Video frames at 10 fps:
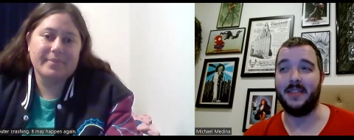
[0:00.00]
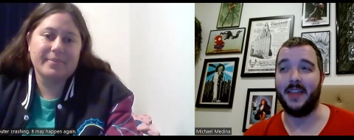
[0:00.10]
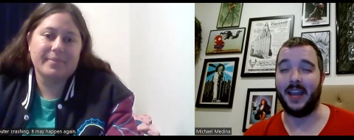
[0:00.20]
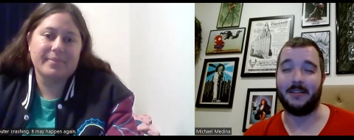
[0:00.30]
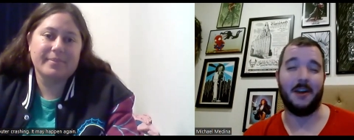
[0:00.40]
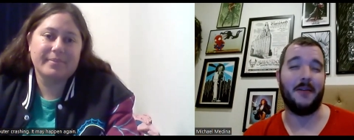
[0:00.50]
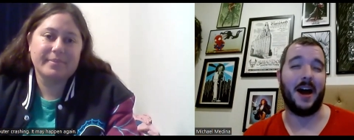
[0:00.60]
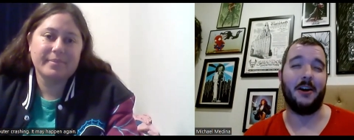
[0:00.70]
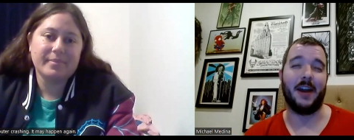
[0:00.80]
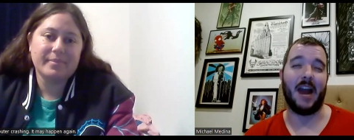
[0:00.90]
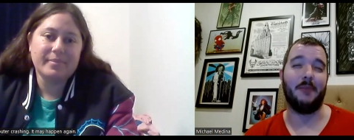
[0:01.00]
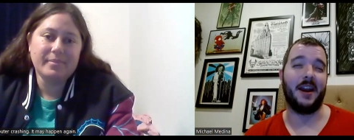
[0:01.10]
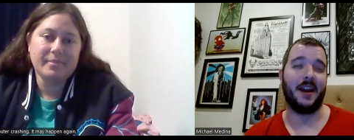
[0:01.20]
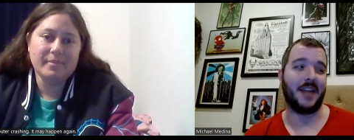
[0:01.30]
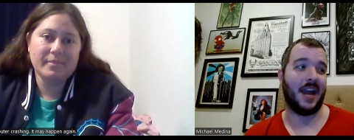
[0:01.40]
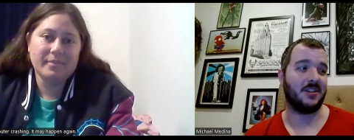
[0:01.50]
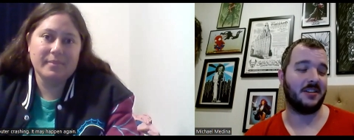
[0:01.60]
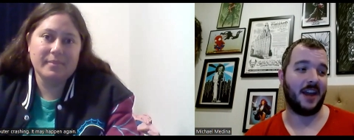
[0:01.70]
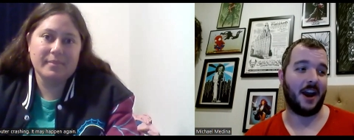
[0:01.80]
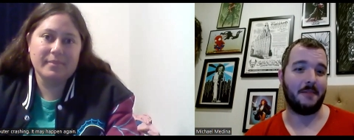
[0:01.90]
Speaker 1: like so. I know I kind of went on a
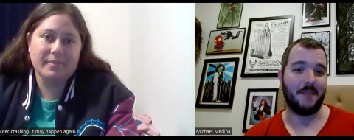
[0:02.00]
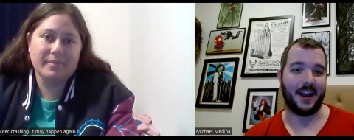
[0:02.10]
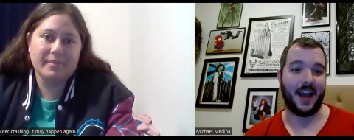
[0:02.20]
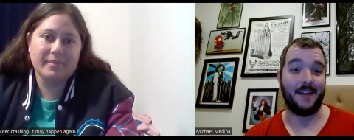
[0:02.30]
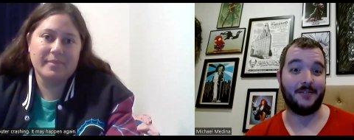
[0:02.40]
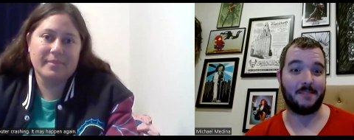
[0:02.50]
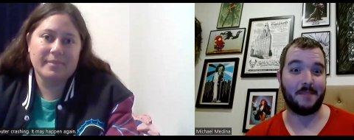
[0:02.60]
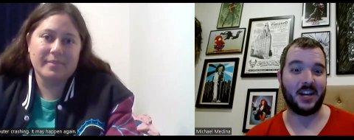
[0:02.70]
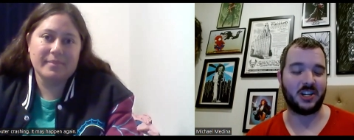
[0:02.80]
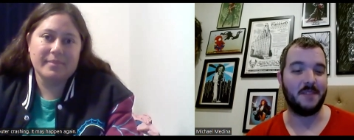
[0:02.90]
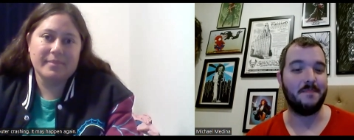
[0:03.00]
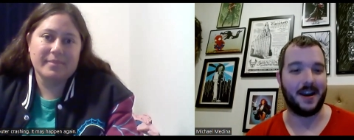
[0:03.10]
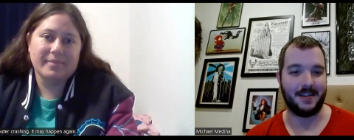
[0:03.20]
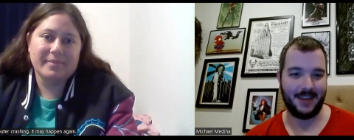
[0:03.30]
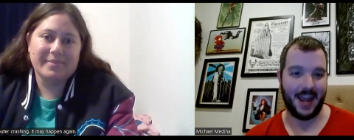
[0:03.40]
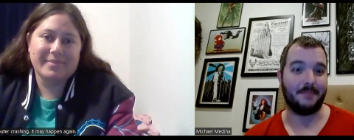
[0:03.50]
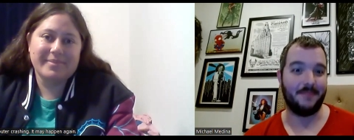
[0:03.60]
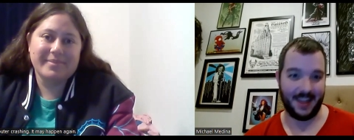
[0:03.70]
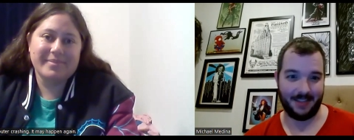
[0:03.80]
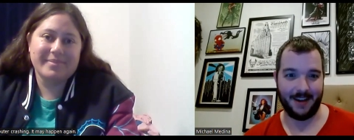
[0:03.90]
tangent there and kind of a speech, but
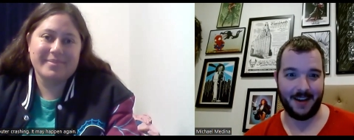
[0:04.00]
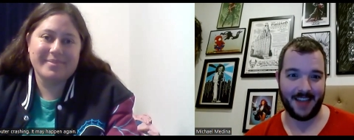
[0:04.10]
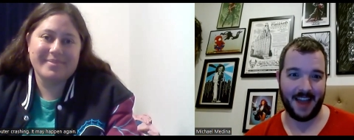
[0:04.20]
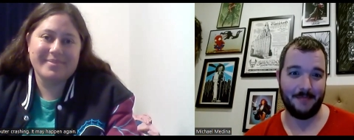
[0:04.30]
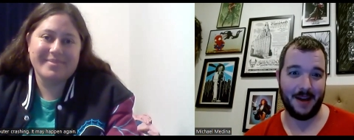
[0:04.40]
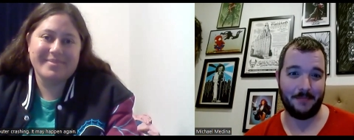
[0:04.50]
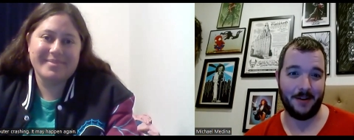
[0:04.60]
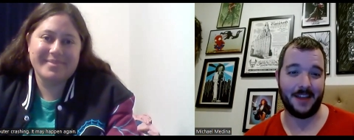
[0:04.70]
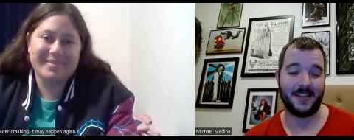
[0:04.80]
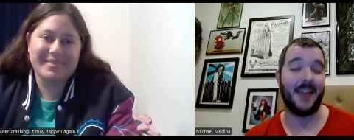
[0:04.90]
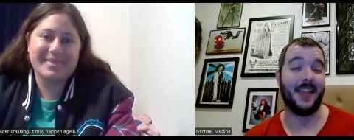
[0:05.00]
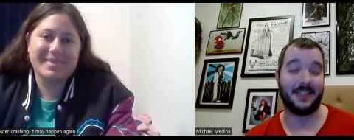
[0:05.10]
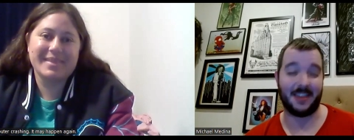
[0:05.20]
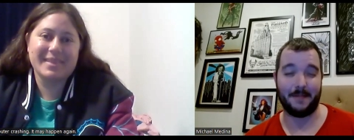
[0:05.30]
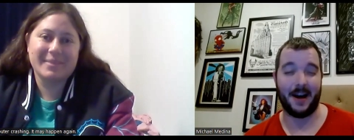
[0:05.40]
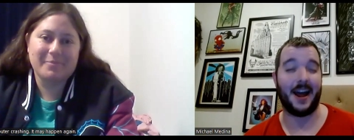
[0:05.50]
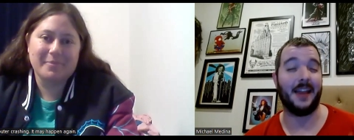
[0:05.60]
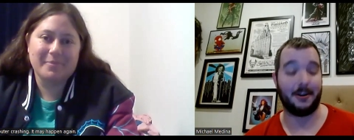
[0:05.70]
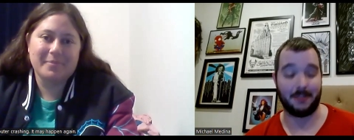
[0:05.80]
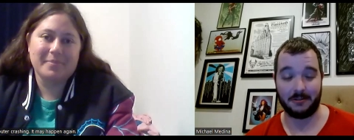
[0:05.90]
yeah, that's why I was, I, my point is I like the
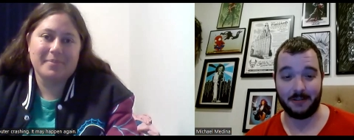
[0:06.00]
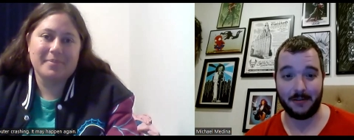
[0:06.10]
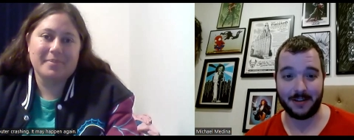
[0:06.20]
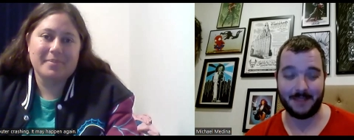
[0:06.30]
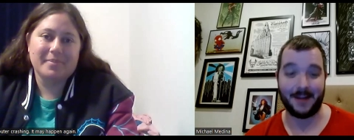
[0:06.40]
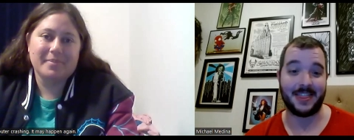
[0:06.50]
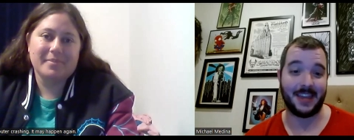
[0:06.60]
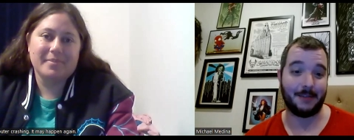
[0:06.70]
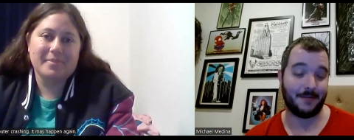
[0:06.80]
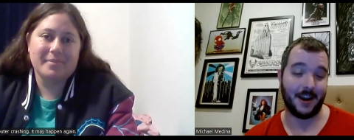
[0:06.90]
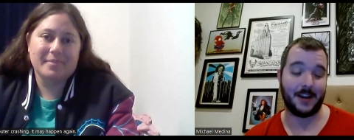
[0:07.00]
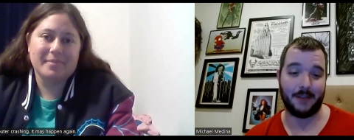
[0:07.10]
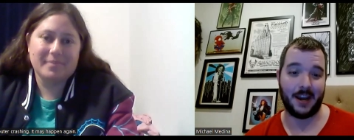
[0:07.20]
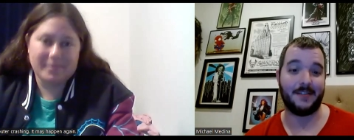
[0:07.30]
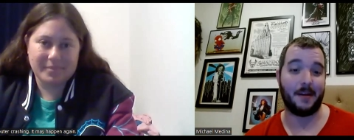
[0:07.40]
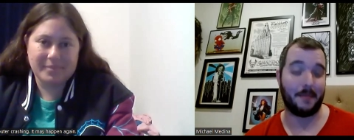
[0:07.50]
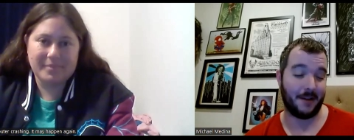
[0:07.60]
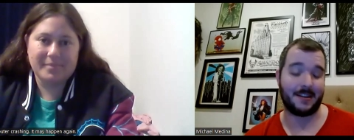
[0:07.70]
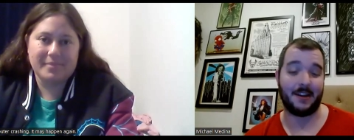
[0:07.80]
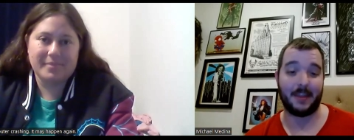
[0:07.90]
Spot. I like what they're doing with them. I think it was very creative, and I'm
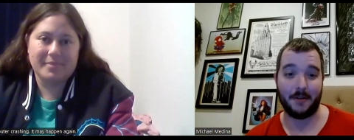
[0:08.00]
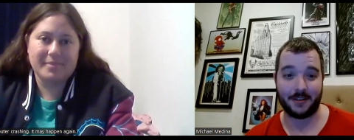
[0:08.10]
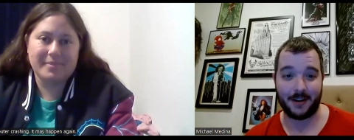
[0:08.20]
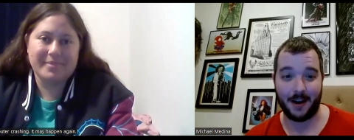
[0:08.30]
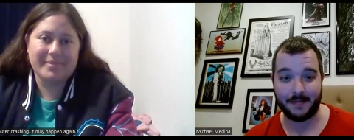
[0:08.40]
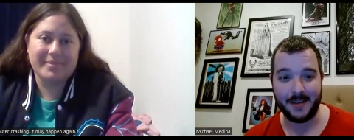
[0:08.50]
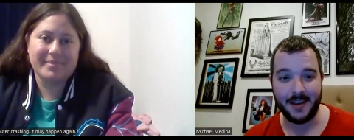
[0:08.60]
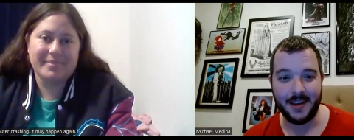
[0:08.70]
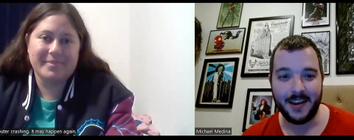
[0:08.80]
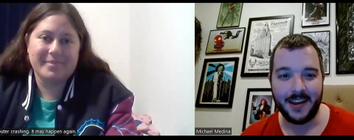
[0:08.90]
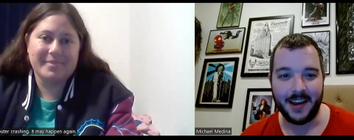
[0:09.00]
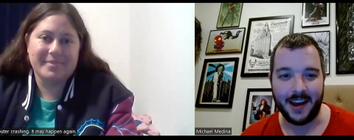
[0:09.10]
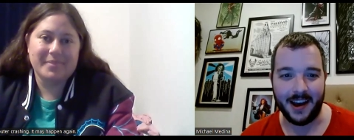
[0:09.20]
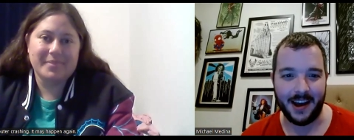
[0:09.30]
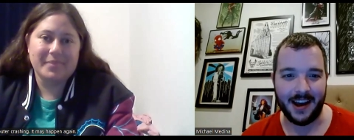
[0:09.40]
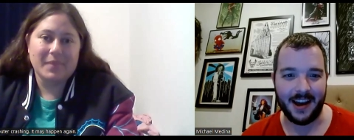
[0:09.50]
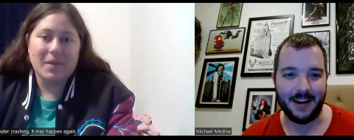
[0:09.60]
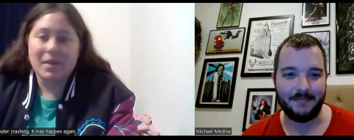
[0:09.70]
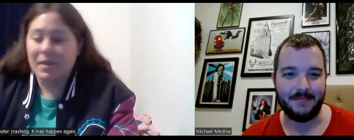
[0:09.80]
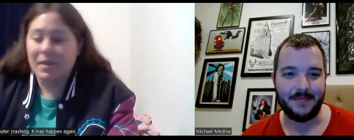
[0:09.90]
impressed how they pulled it off.
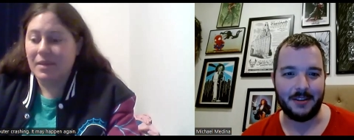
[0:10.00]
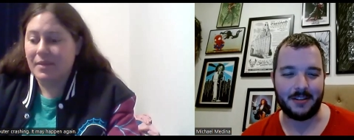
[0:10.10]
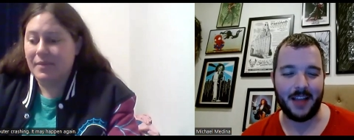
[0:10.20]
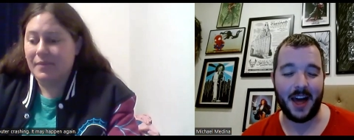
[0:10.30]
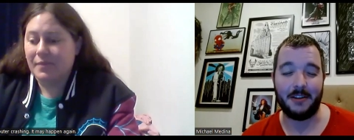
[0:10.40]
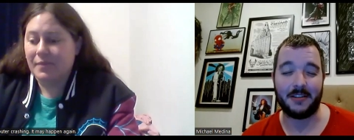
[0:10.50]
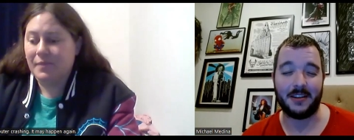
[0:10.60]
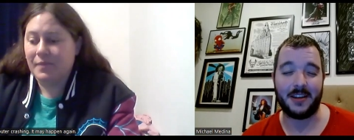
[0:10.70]
Um. There's a lot. There's a